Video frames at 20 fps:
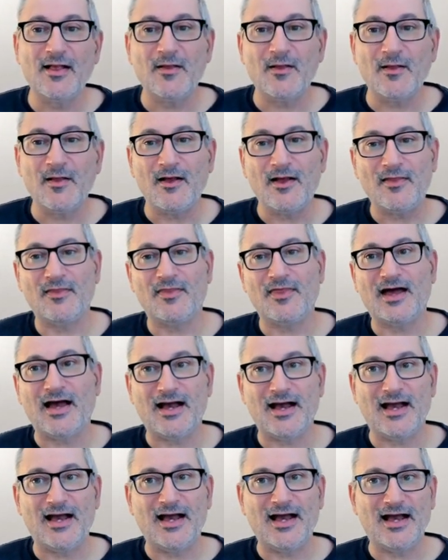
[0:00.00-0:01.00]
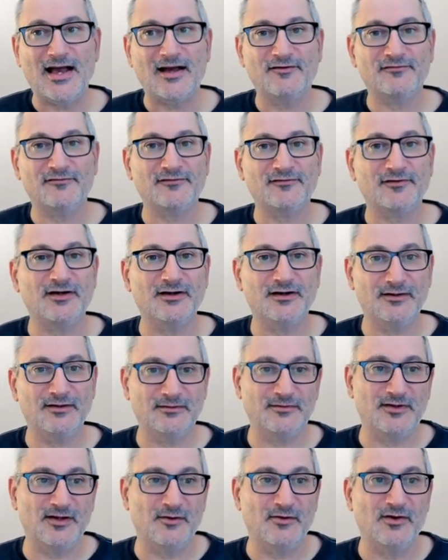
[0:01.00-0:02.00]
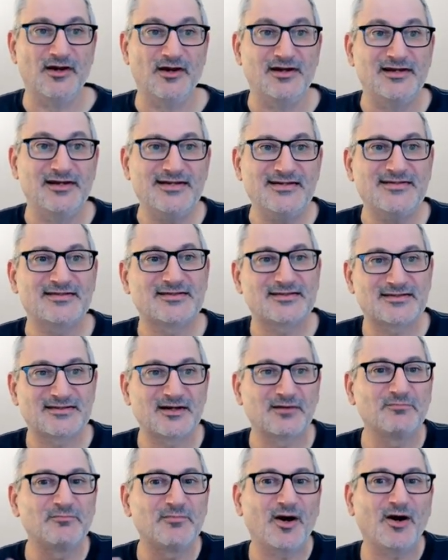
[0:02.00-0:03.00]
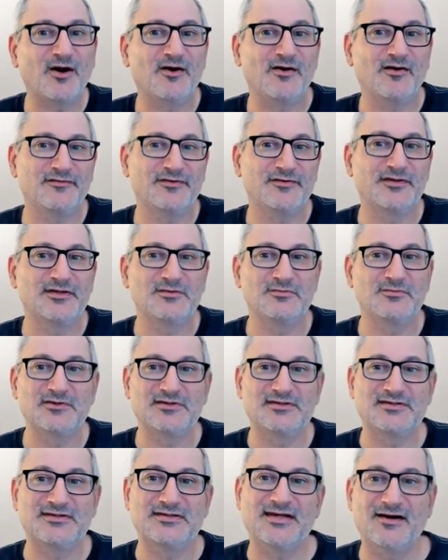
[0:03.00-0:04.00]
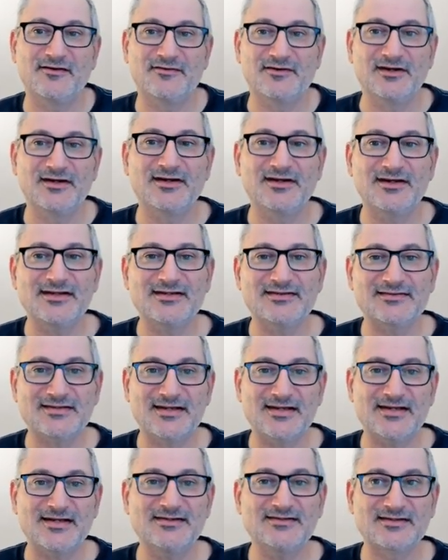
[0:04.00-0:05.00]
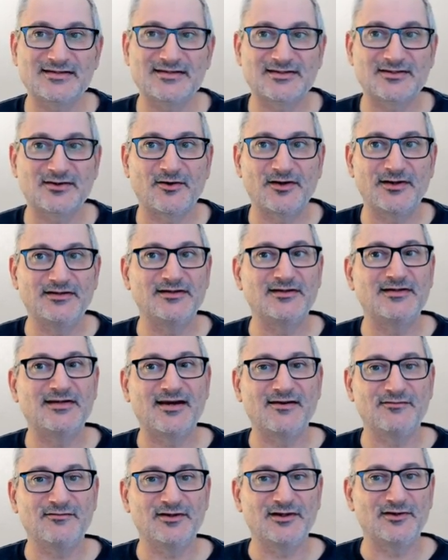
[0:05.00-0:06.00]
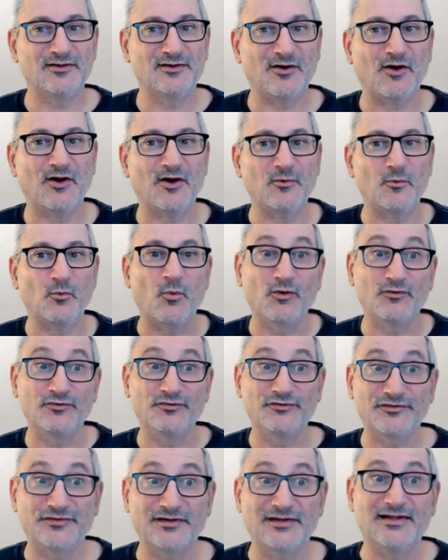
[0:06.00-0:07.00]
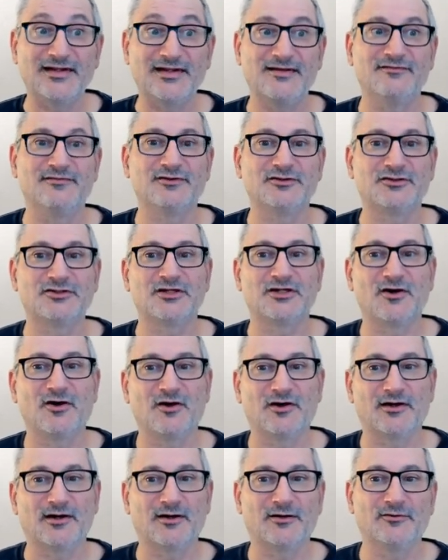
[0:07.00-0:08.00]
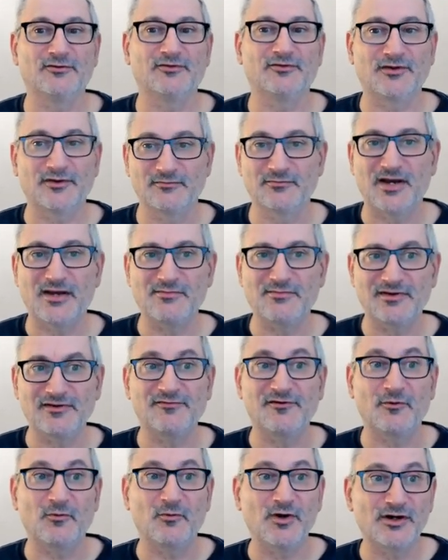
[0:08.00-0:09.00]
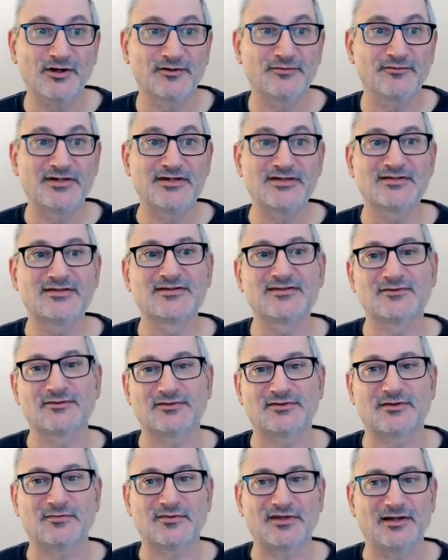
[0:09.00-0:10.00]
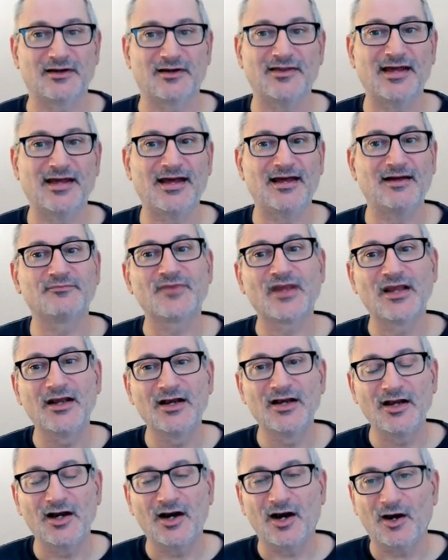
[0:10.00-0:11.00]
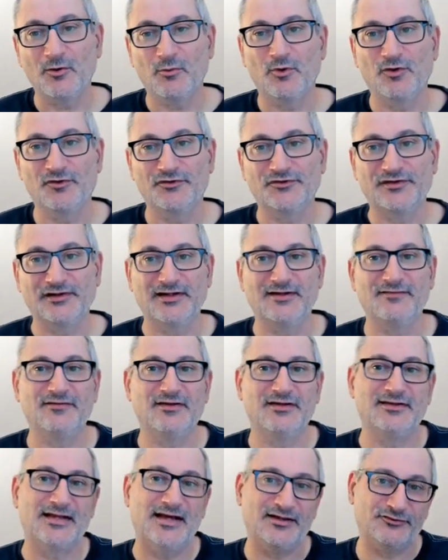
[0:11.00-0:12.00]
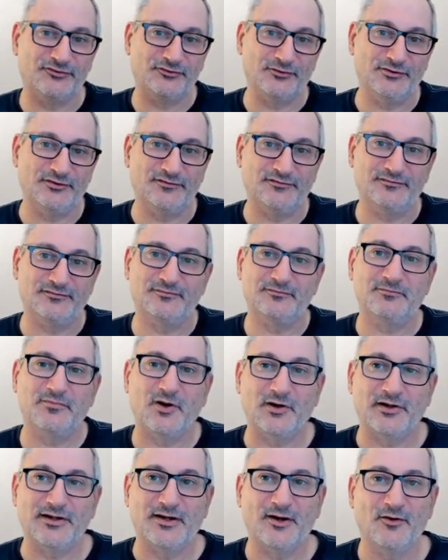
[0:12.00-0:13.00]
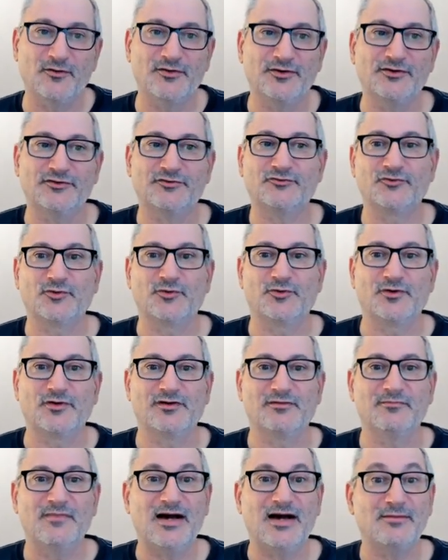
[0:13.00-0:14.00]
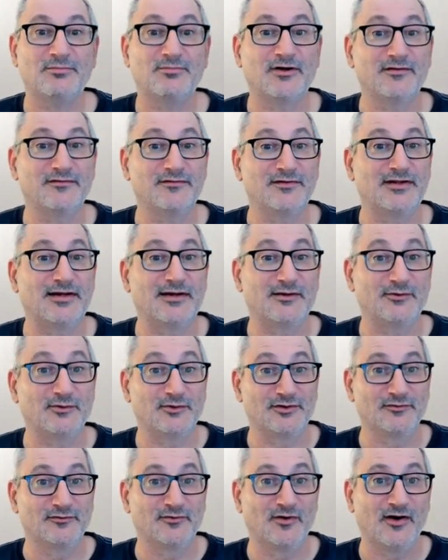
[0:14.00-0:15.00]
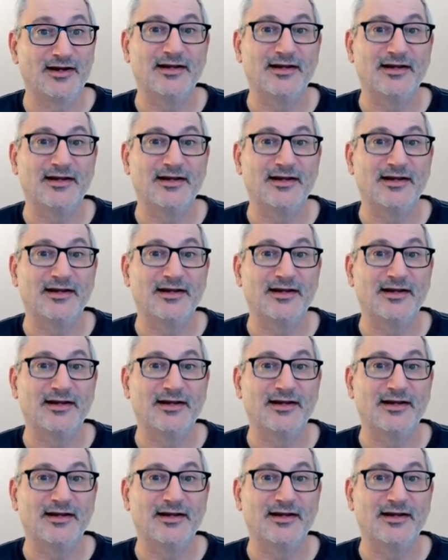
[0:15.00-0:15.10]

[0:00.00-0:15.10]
that have at least some part of the community area is inside an area that I want to live in Chicago. So maybe for work reasons or something like that, I want to live in that sort of polygon that's drawn on the map over there on the right.